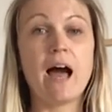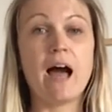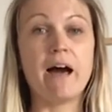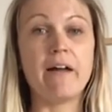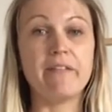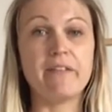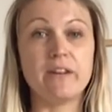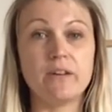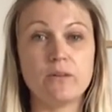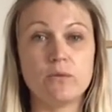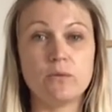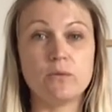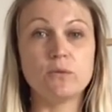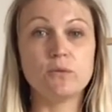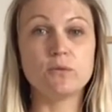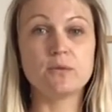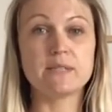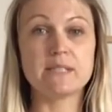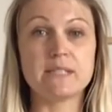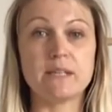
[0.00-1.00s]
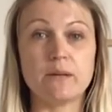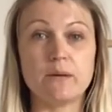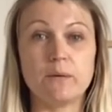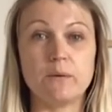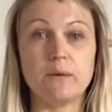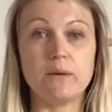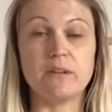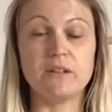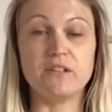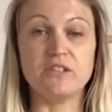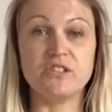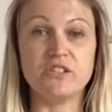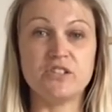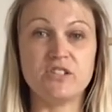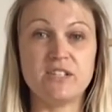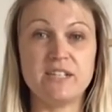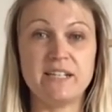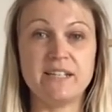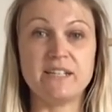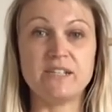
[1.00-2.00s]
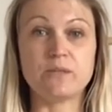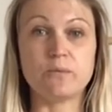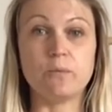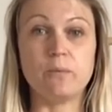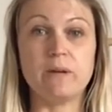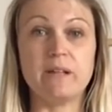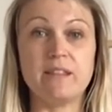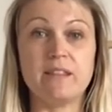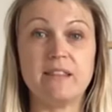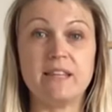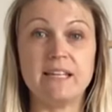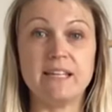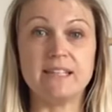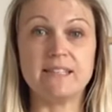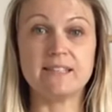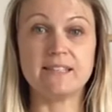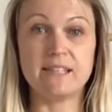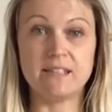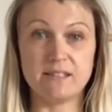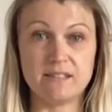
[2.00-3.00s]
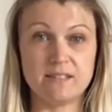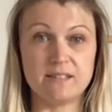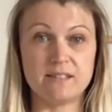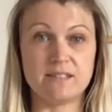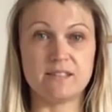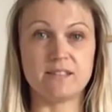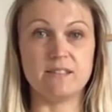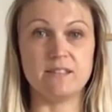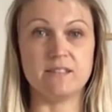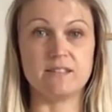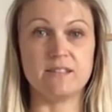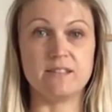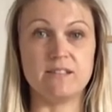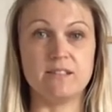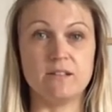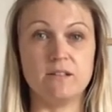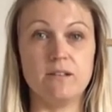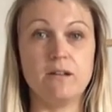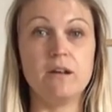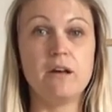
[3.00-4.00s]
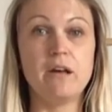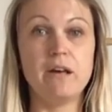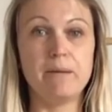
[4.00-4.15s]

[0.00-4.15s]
and then also the sheet with the sentence starters on.